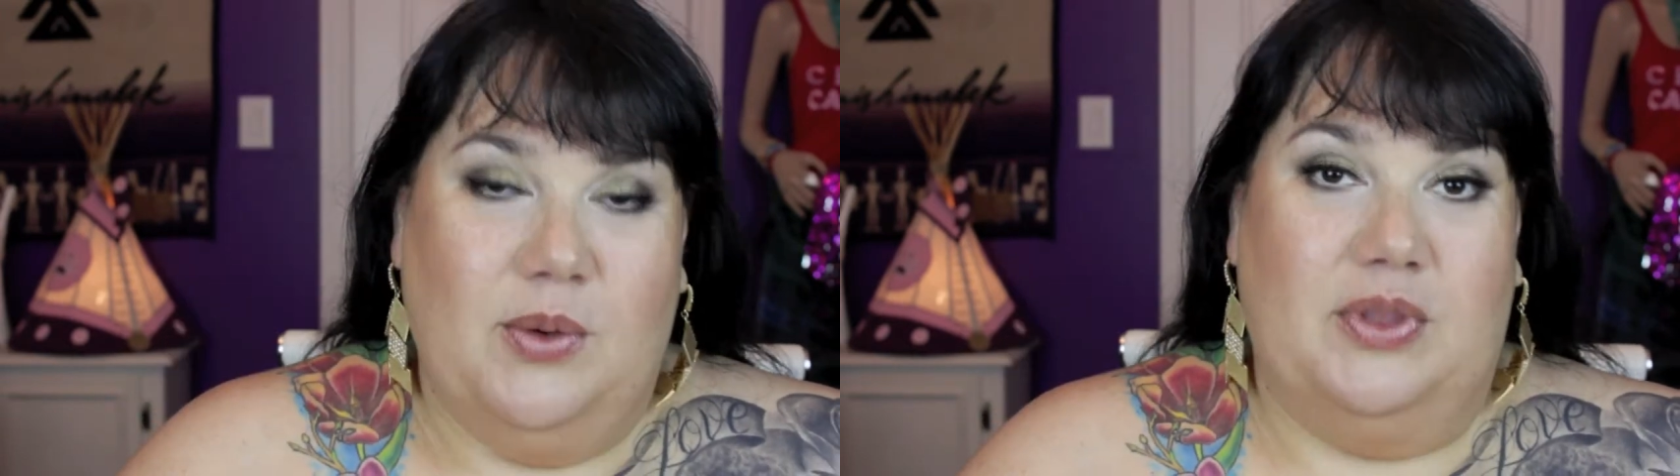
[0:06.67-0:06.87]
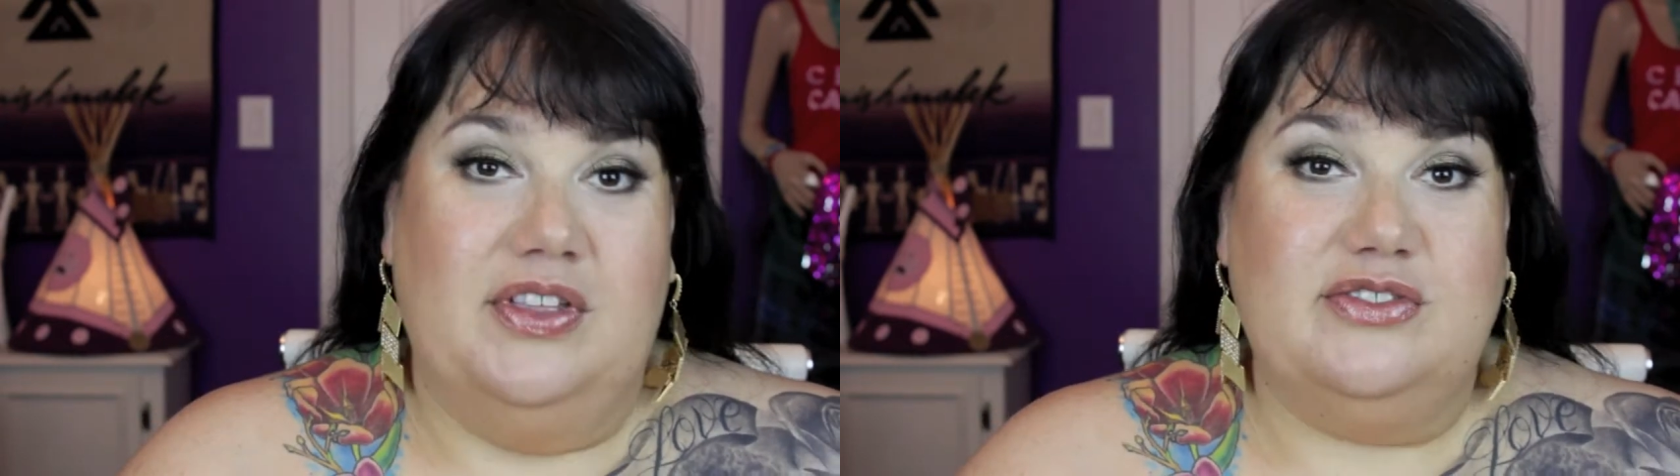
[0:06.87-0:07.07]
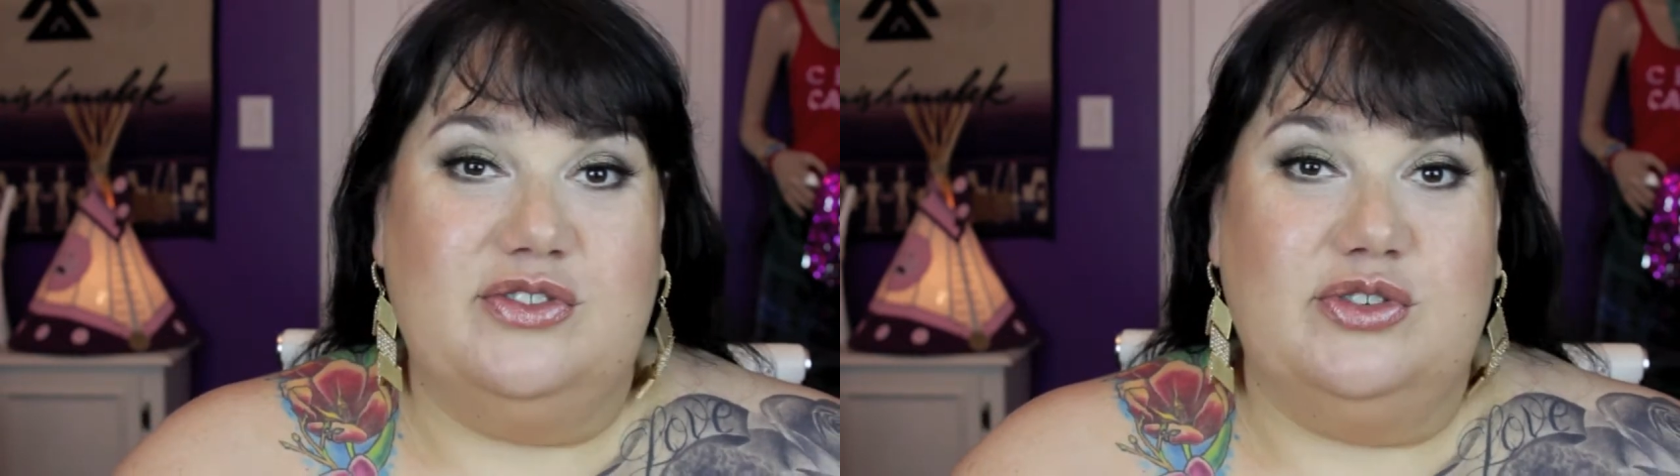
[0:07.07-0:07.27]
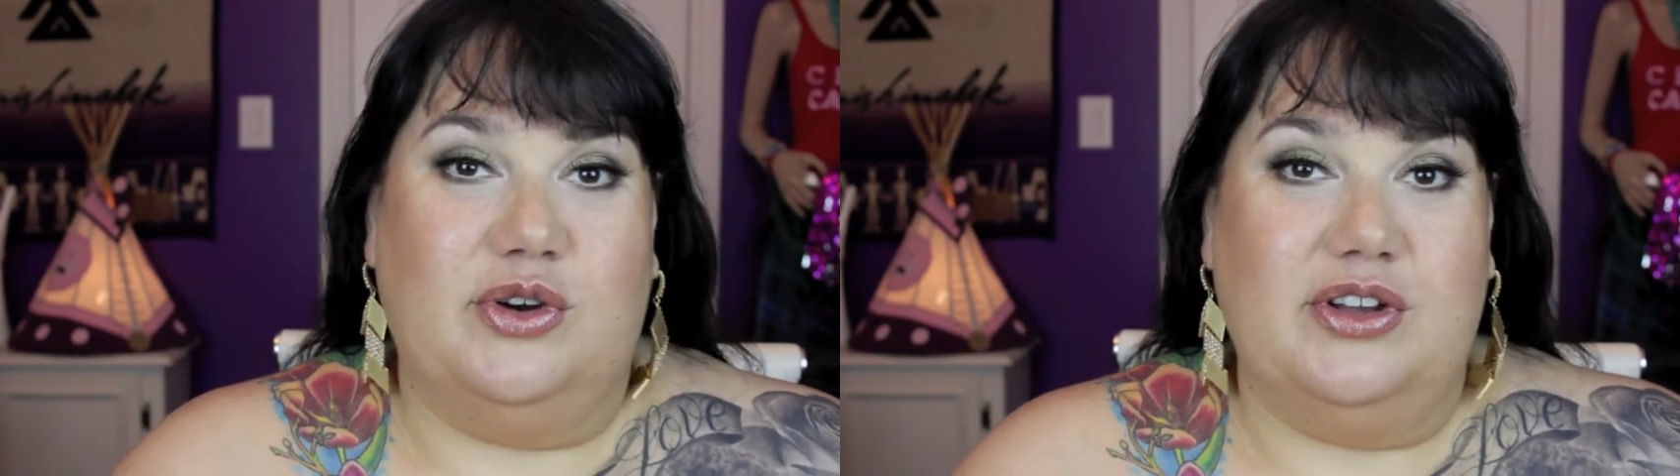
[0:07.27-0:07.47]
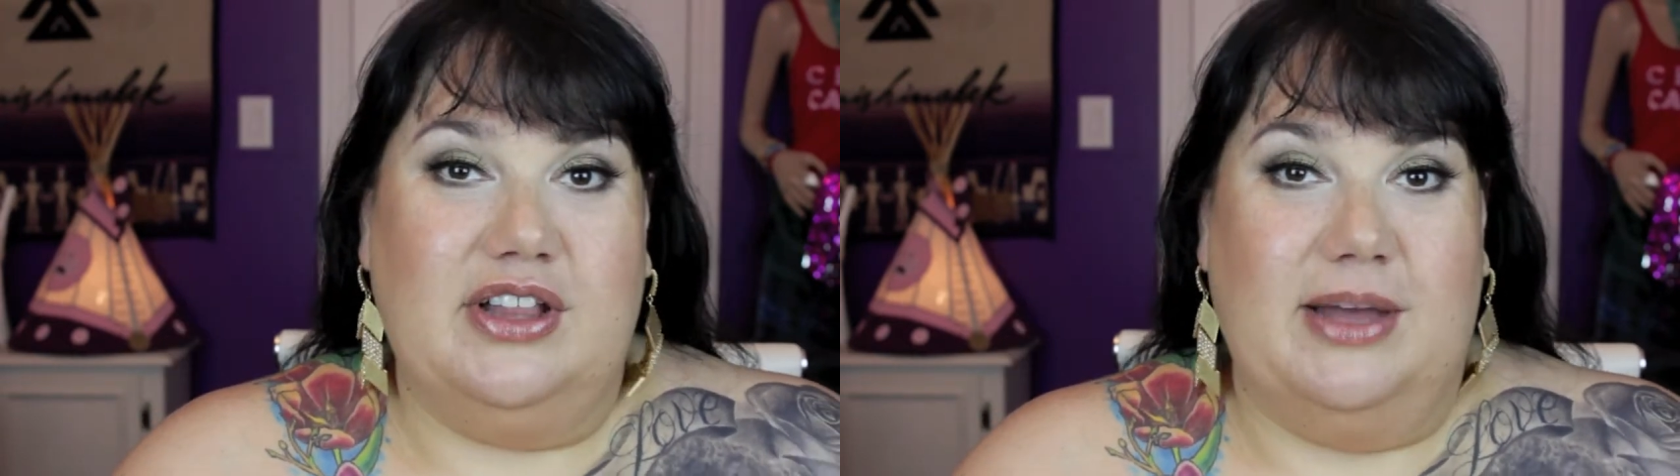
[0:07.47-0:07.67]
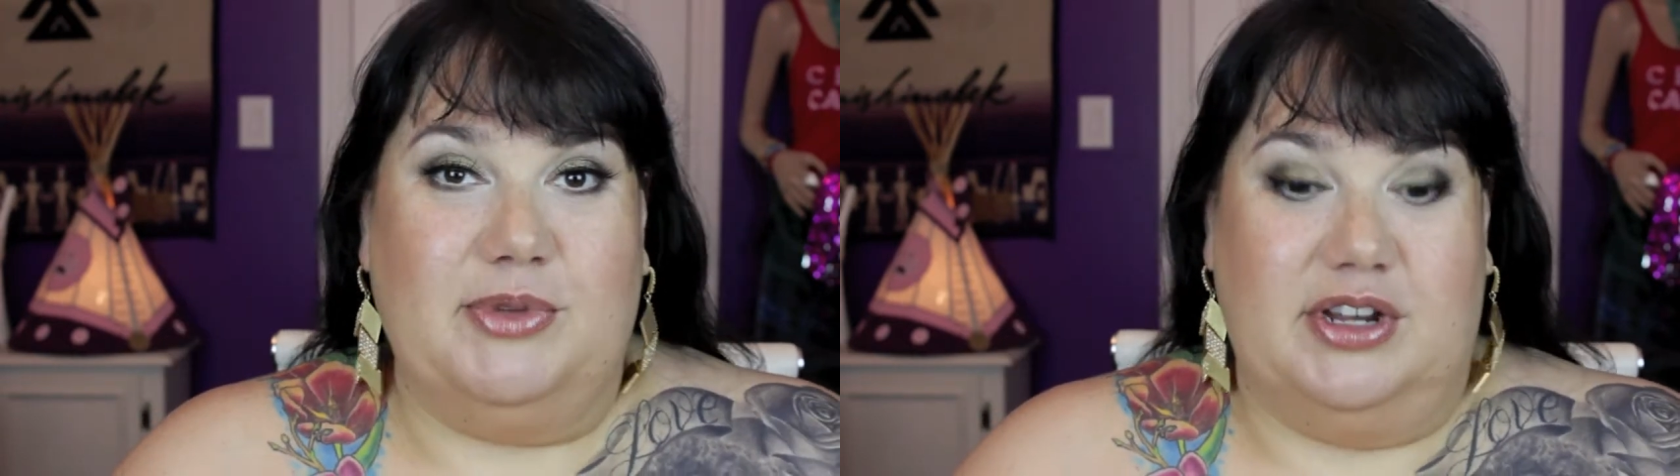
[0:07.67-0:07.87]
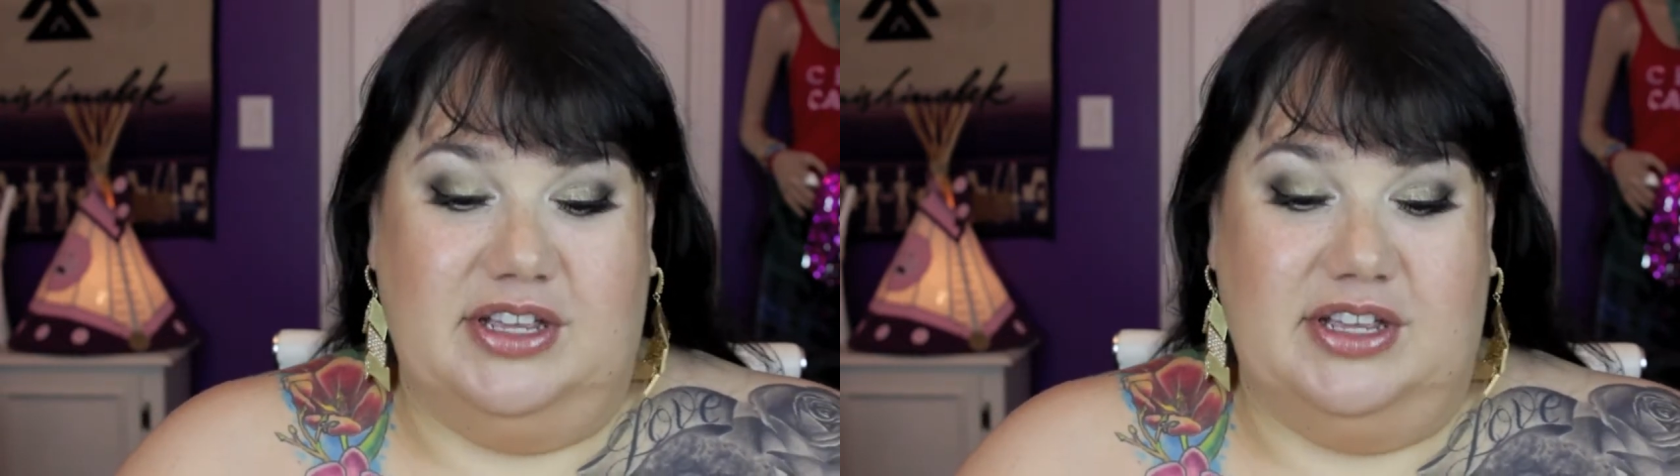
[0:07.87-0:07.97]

In this tutorial, I'm going to